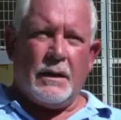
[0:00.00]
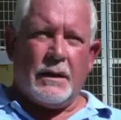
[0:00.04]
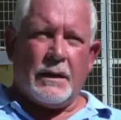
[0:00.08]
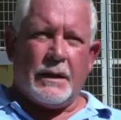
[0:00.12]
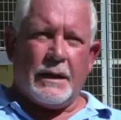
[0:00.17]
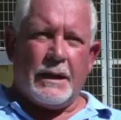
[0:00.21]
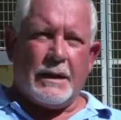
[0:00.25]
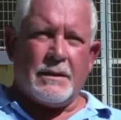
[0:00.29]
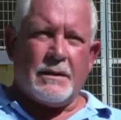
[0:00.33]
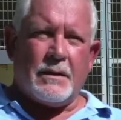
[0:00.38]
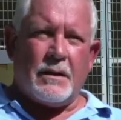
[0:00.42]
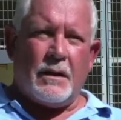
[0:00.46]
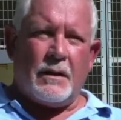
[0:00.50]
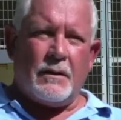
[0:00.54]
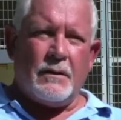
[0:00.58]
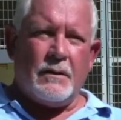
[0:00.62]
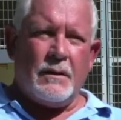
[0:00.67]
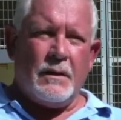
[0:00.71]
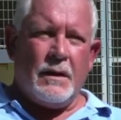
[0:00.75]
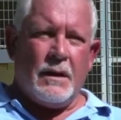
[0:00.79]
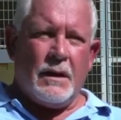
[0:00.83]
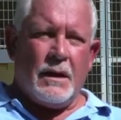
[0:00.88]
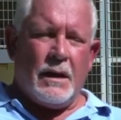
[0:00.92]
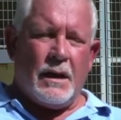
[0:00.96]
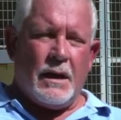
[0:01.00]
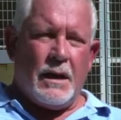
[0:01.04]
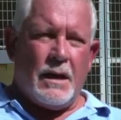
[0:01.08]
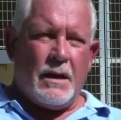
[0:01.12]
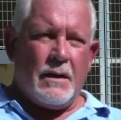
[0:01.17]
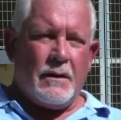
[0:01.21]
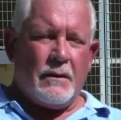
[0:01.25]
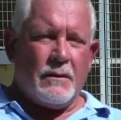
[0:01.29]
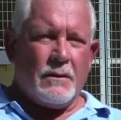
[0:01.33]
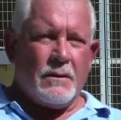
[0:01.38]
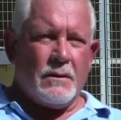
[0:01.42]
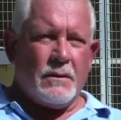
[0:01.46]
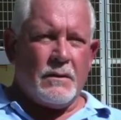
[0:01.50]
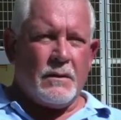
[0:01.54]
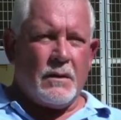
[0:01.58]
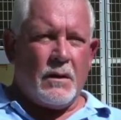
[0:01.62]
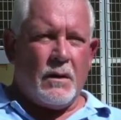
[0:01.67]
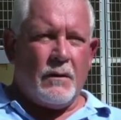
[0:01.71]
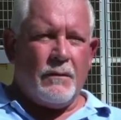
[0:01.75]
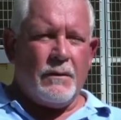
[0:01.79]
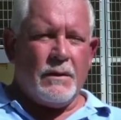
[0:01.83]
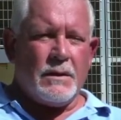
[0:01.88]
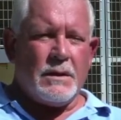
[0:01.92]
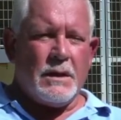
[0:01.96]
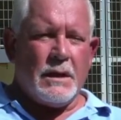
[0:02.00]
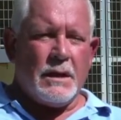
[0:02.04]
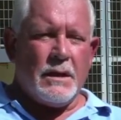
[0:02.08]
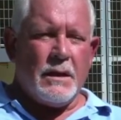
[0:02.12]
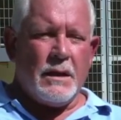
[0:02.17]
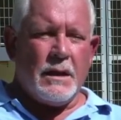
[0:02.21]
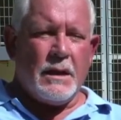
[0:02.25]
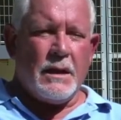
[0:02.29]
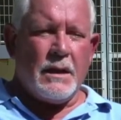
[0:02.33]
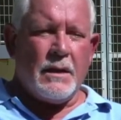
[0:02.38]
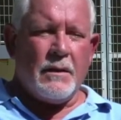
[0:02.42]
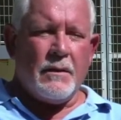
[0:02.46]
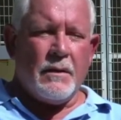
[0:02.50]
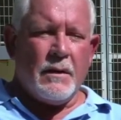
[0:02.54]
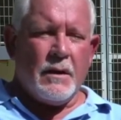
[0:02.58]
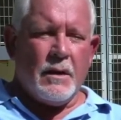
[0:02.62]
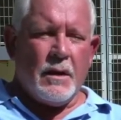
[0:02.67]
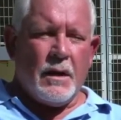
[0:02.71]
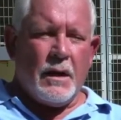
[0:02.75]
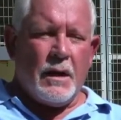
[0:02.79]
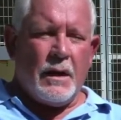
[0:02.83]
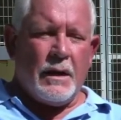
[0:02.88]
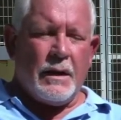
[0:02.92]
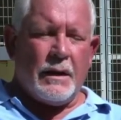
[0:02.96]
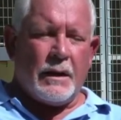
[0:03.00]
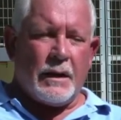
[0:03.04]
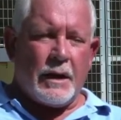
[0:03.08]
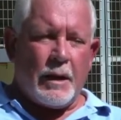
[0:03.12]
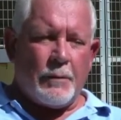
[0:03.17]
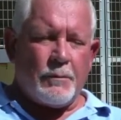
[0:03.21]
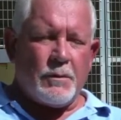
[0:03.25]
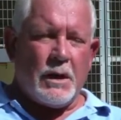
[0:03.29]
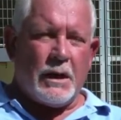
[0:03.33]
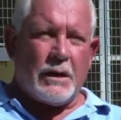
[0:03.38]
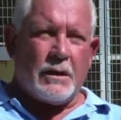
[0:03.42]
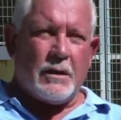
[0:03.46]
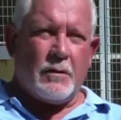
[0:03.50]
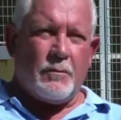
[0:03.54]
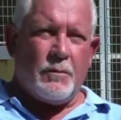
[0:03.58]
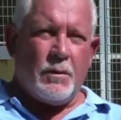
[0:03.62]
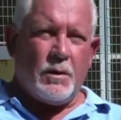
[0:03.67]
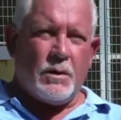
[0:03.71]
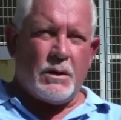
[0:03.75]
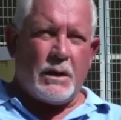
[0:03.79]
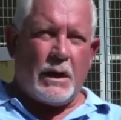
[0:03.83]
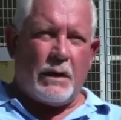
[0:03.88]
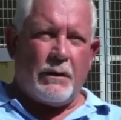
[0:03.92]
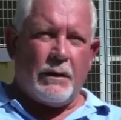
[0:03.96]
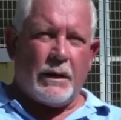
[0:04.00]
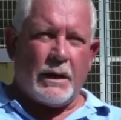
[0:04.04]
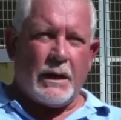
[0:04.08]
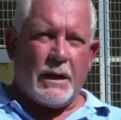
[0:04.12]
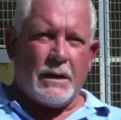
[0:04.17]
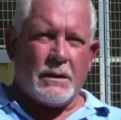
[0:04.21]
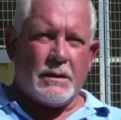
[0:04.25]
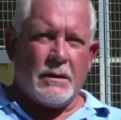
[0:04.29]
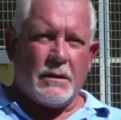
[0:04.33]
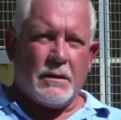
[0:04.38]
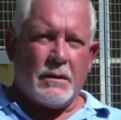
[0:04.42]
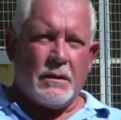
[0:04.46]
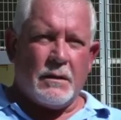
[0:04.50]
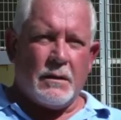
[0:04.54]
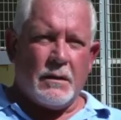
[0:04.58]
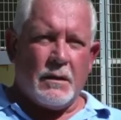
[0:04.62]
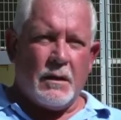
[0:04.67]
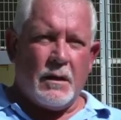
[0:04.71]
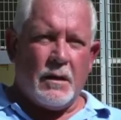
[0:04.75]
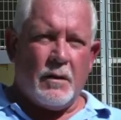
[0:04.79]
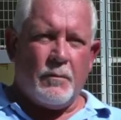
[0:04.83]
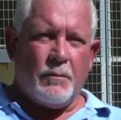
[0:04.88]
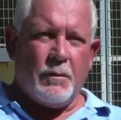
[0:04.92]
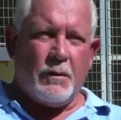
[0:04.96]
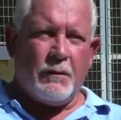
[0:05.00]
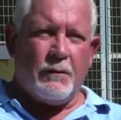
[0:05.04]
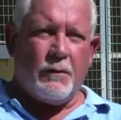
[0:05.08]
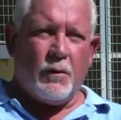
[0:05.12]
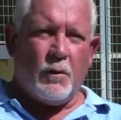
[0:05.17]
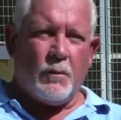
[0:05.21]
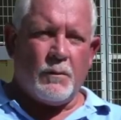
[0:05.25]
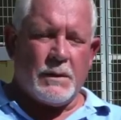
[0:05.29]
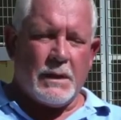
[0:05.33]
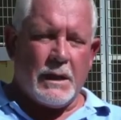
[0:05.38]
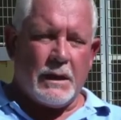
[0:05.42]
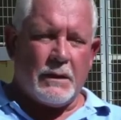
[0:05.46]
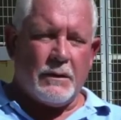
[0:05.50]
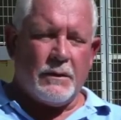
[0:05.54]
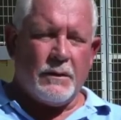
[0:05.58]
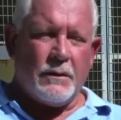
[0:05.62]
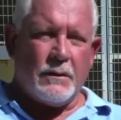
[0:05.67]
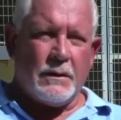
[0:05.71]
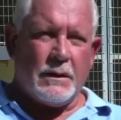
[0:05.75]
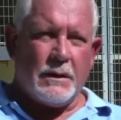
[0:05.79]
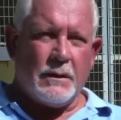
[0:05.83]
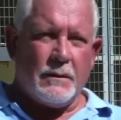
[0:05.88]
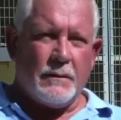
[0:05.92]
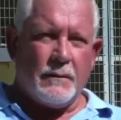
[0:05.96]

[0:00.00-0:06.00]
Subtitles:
gets done, and obviously the encapsulated butyric acid performs that duty.